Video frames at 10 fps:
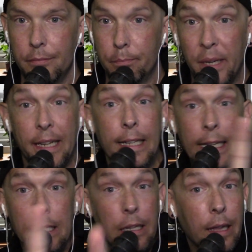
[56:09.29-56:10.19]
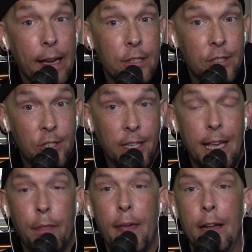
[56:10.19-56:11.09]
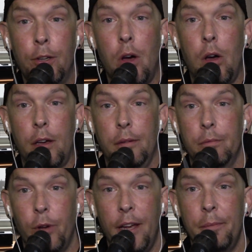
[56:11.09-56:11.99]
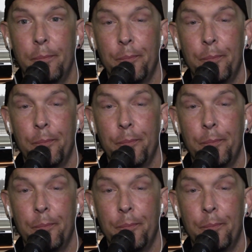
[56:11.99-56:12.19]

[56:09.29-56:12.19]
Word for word: But you needed a license to get that dog, right?